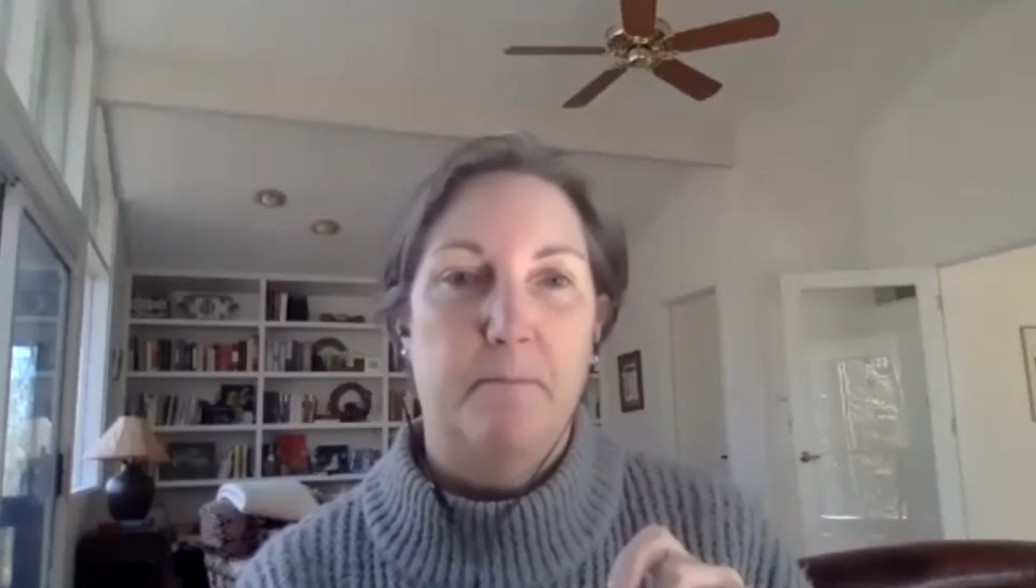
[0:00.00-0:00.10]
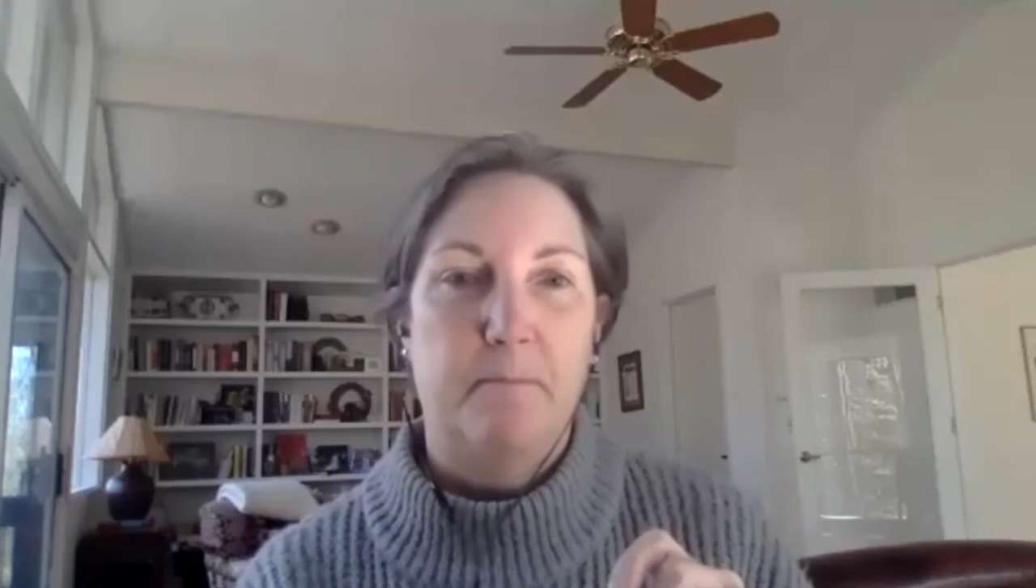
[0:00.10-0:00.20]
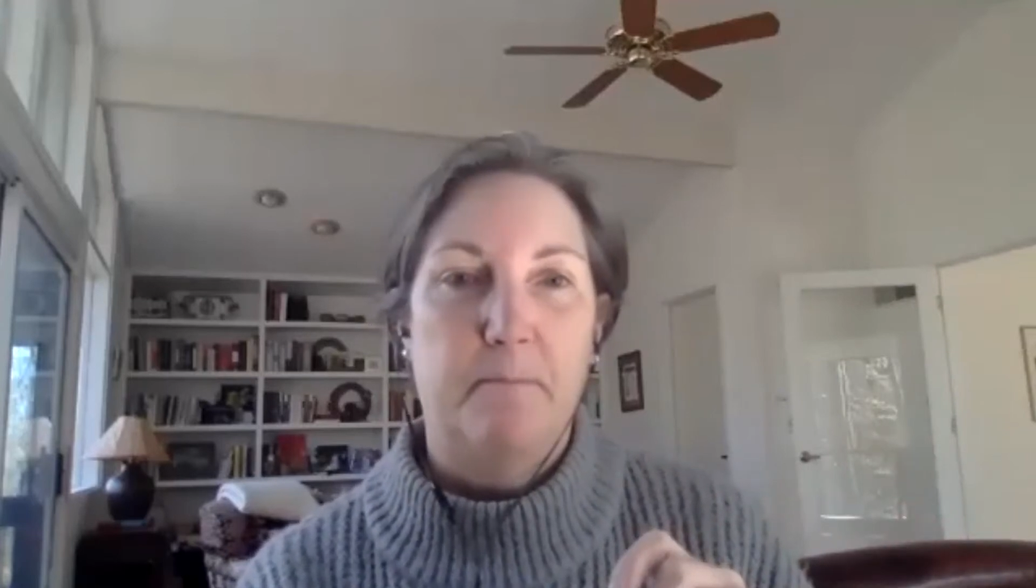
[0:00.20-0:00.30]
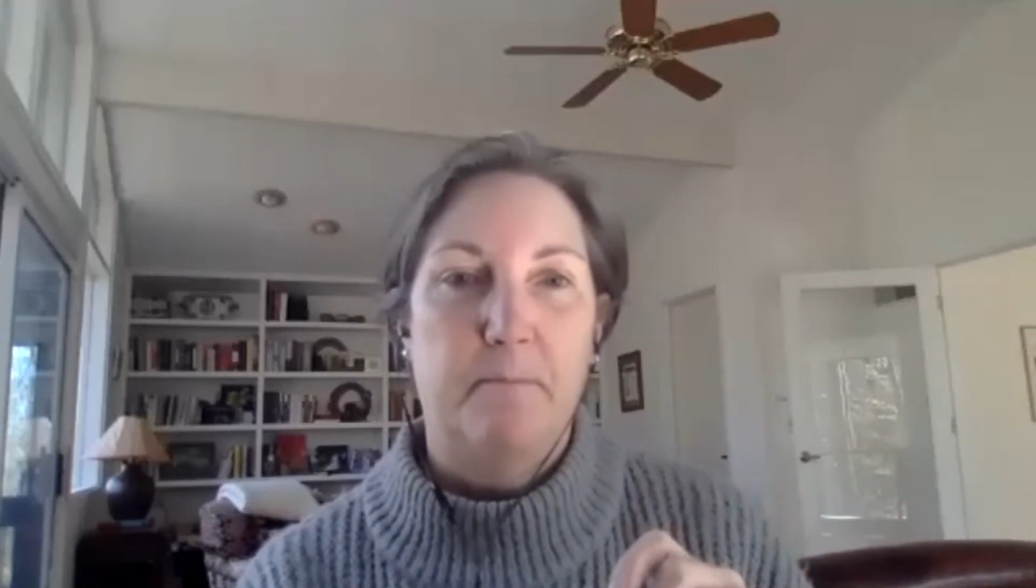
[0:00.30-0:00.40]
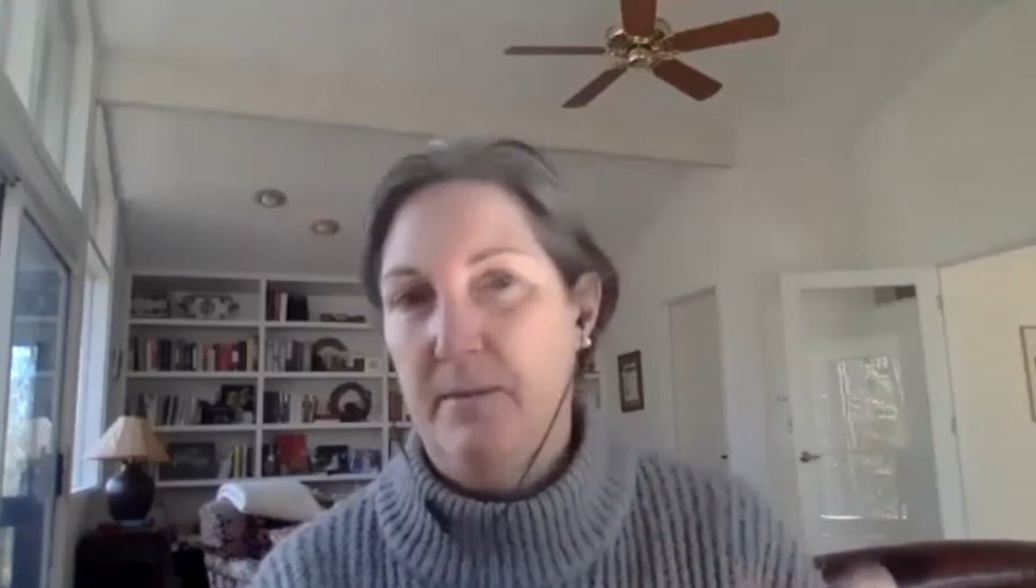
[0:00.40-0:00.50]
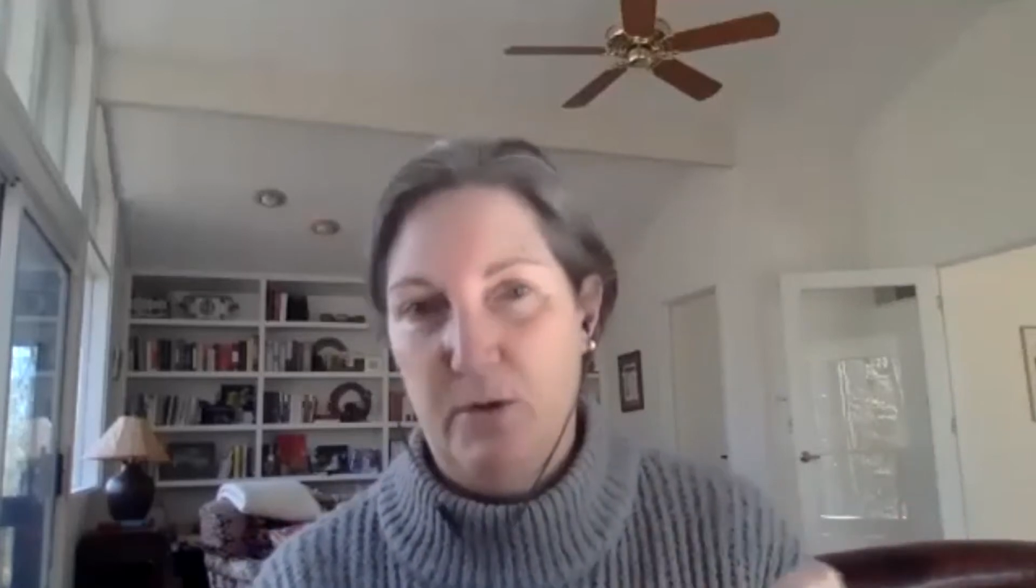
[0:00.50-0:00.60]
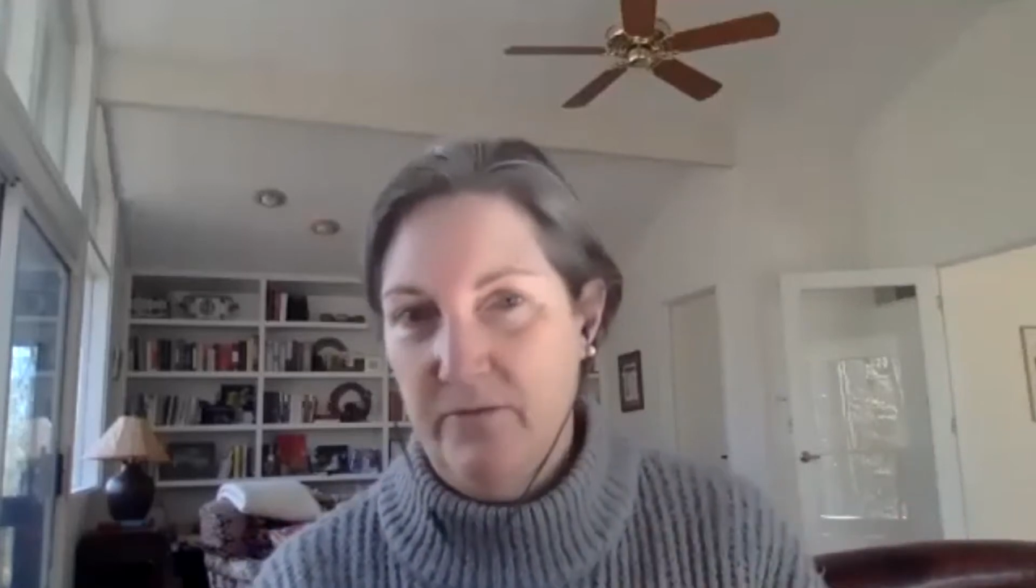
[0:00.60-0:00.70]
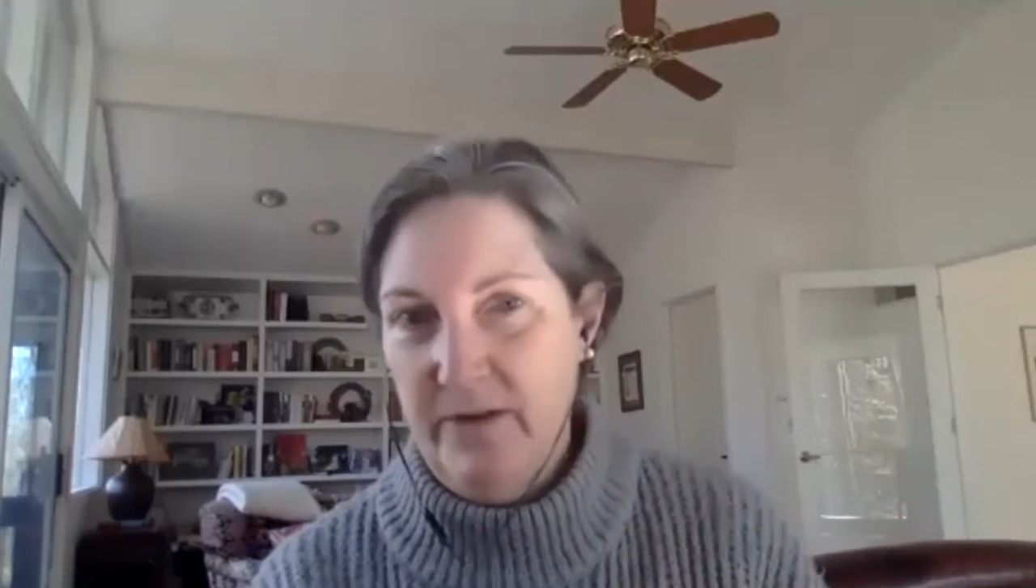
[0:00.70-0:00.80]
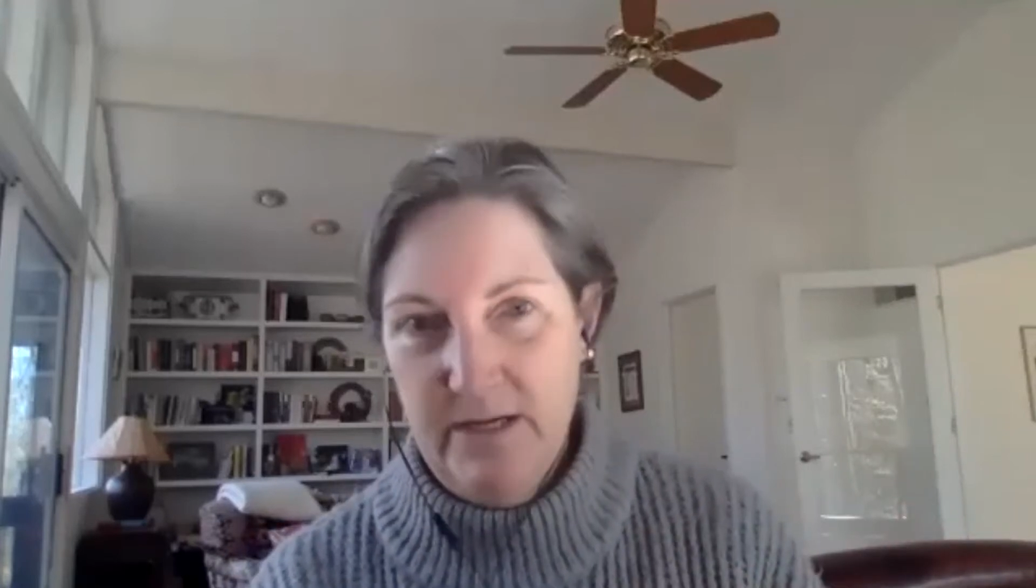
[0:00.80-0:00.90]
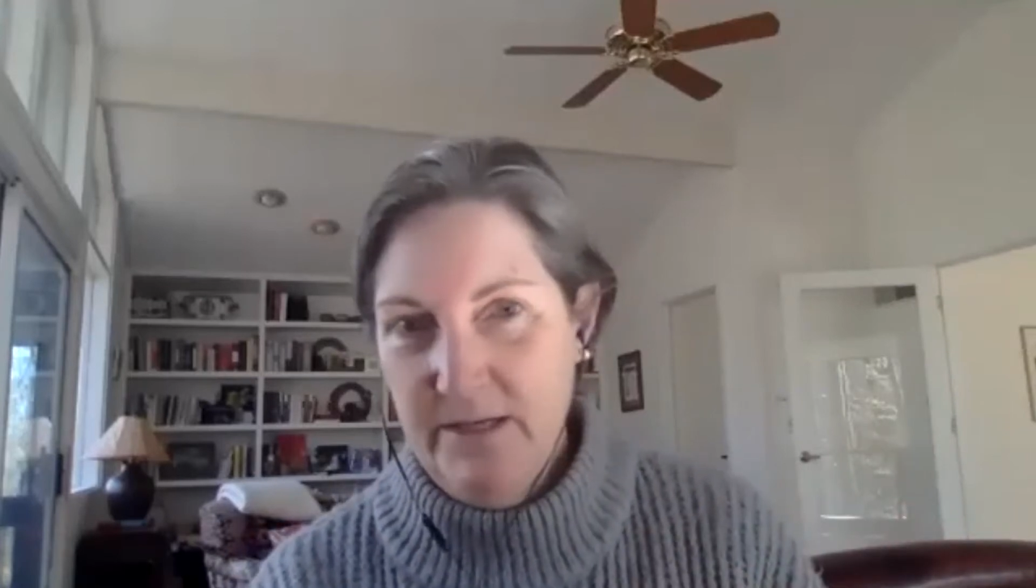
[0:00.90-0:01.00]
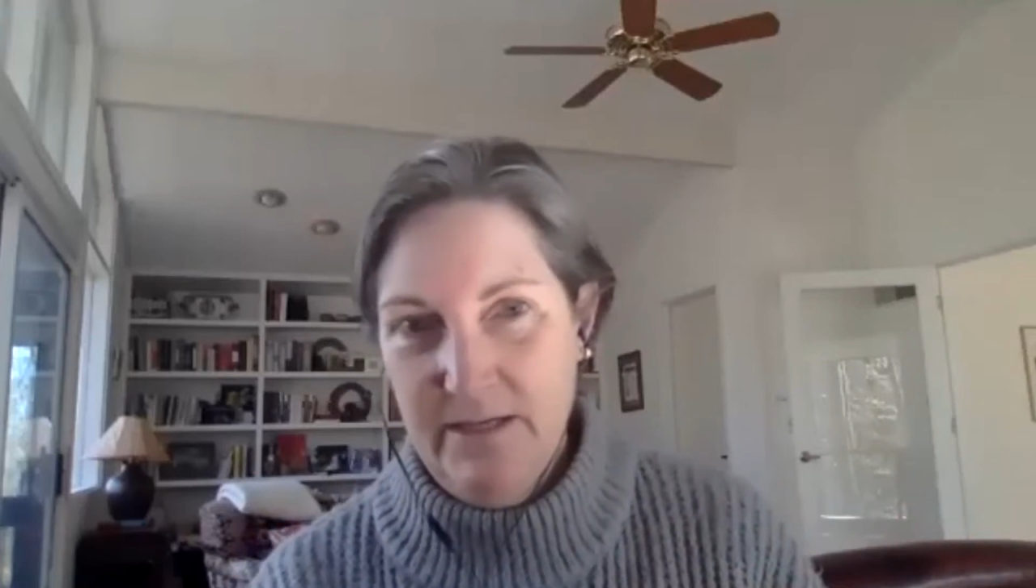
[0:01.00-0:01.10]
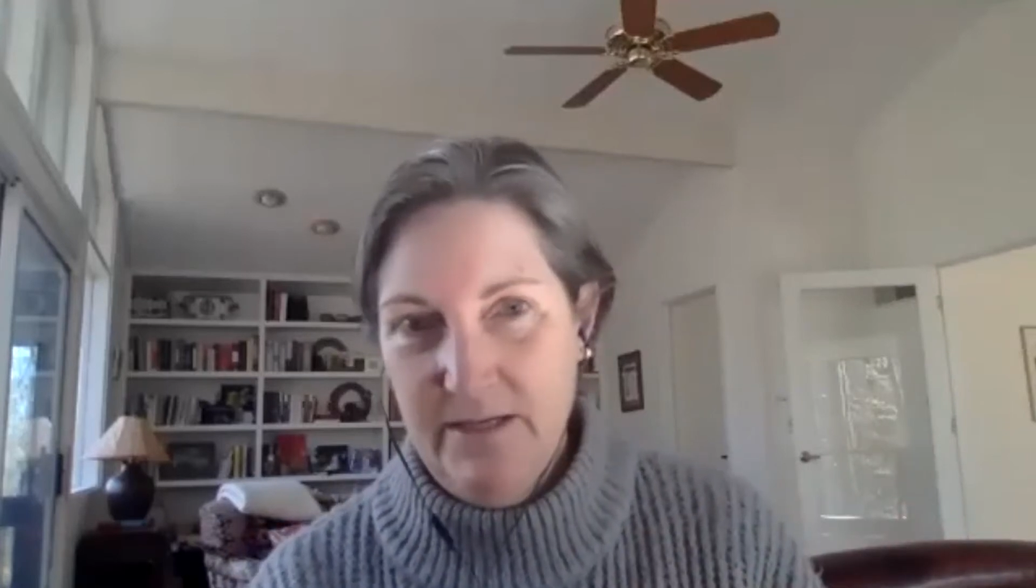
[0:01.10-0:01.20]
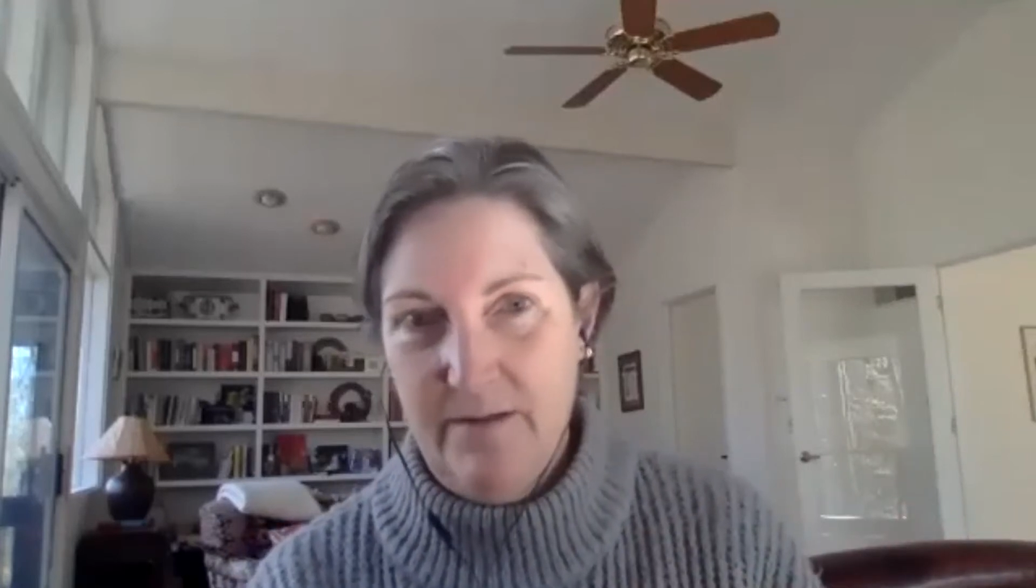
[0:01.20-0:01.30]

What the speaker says: money motivated.